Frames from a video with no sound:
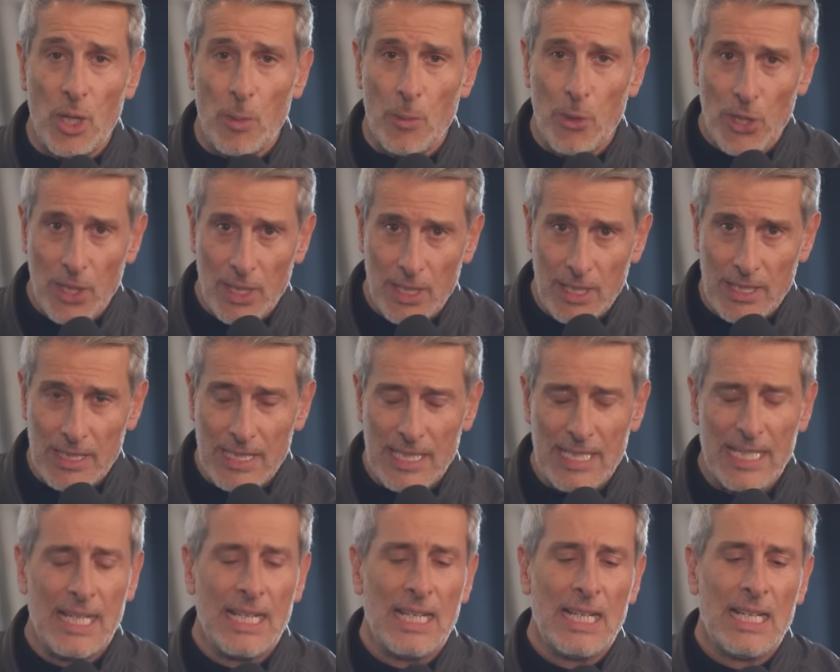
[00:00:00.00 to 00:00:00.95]

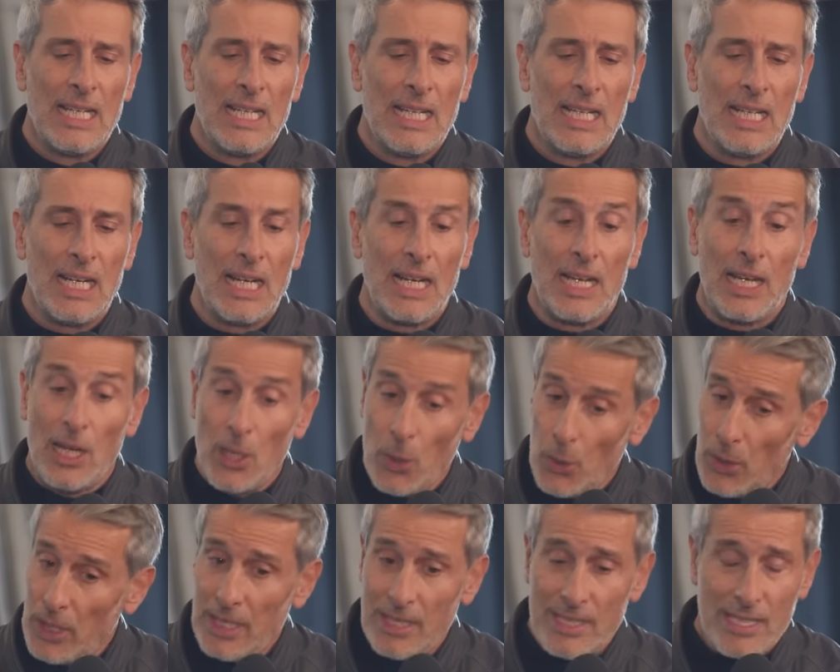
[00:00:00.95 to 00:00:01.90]
communities,
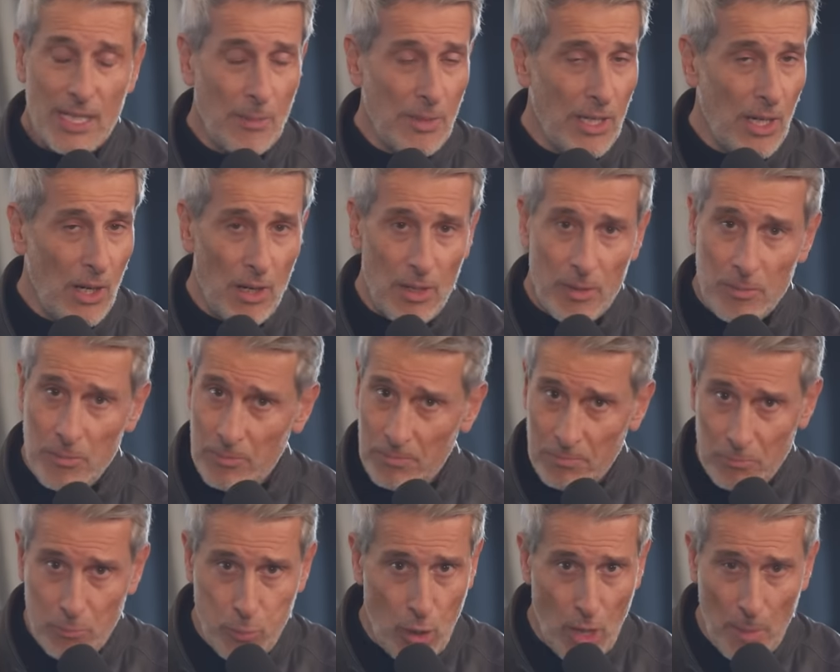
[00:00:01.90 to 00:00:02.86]
including some that are
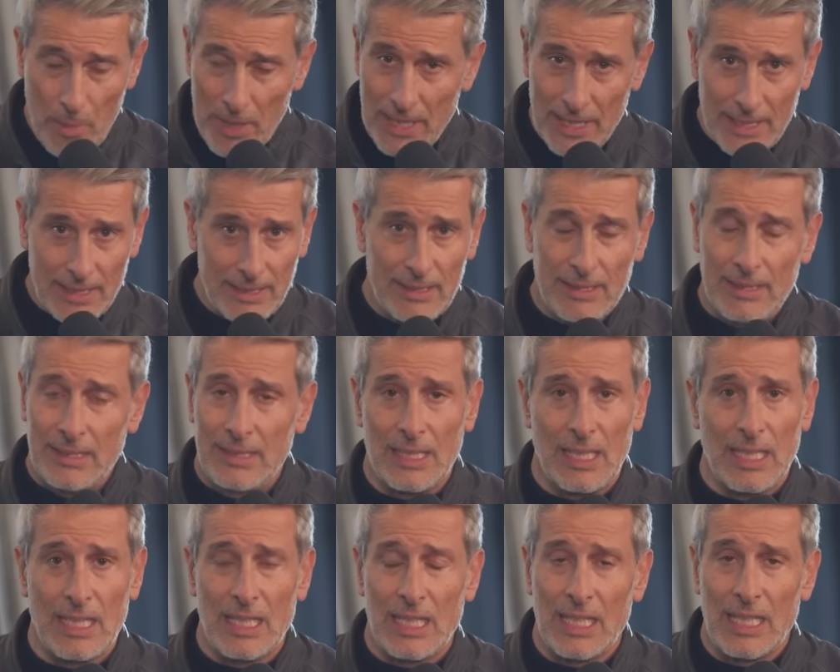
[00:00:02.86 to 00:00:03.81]
prominent
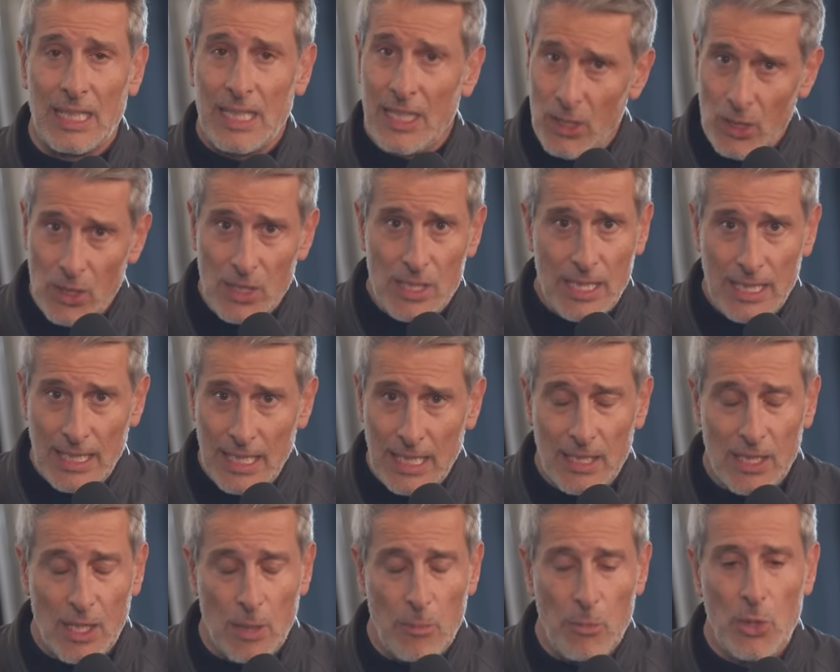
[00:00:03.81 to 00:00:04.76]
leaders in
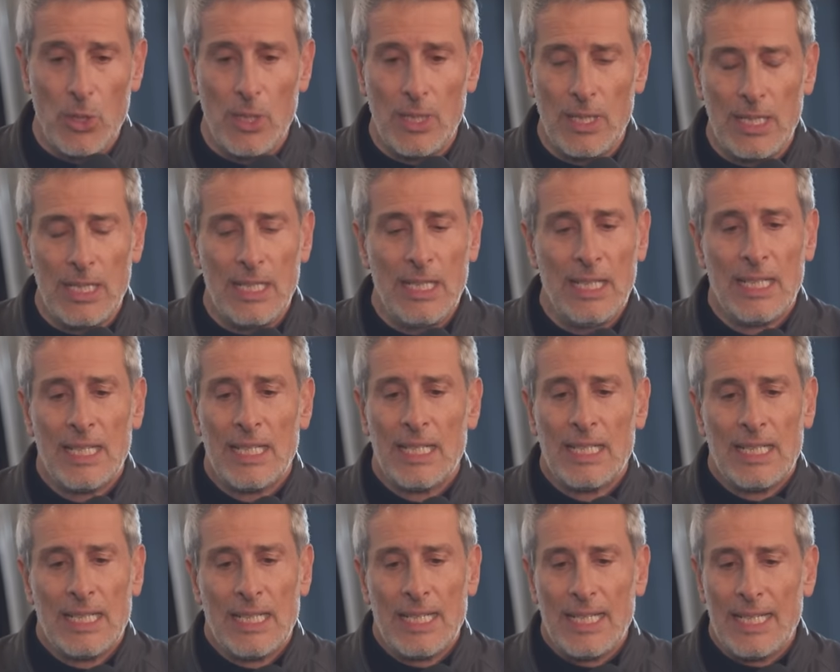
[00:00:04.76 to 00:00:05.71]
that community,
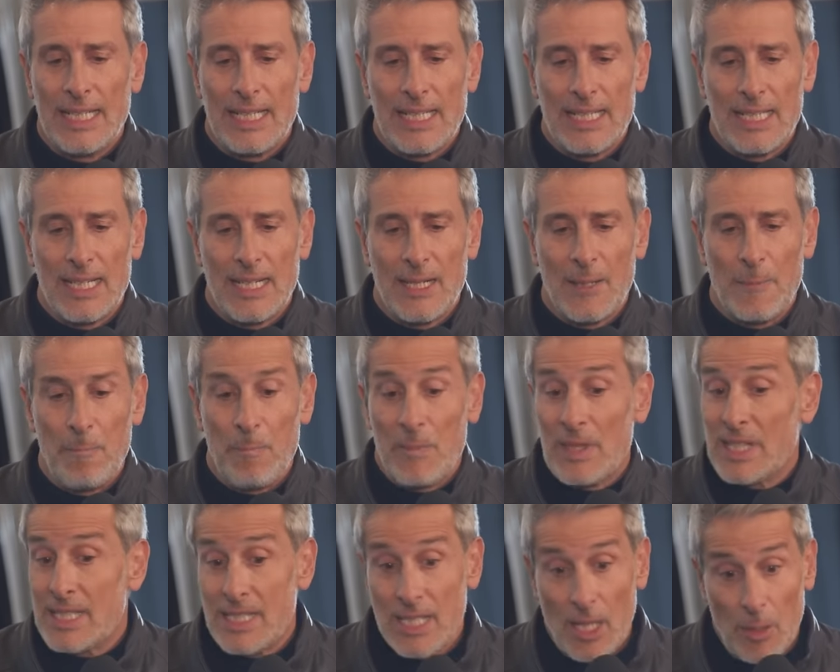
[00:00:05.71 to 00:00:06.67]
and
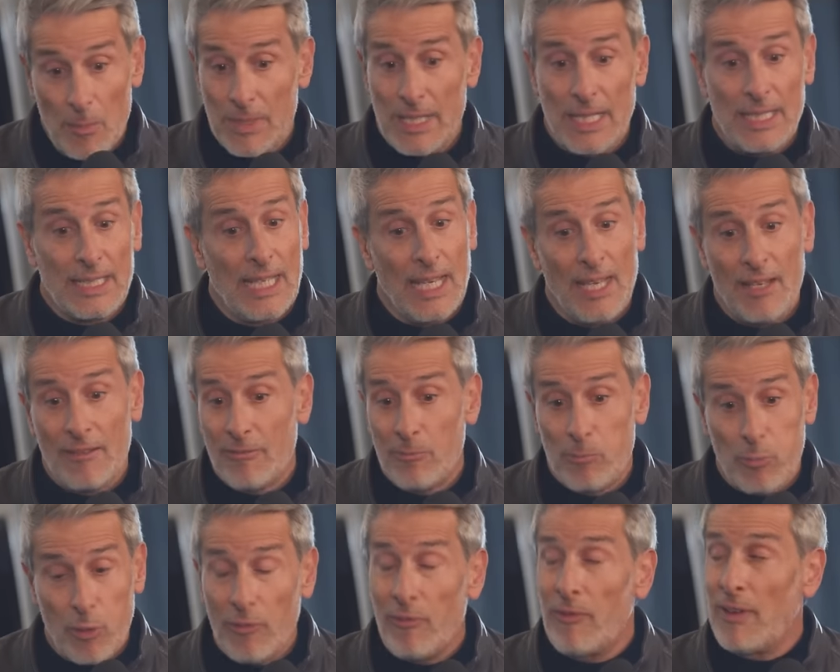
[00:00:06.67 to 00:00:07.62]
some that
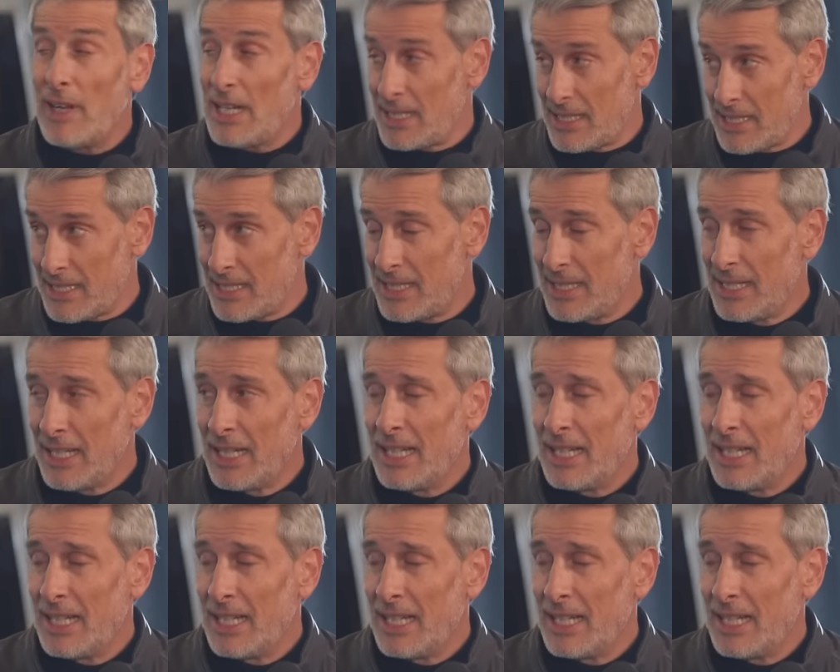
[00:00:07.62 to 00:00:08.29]
have professed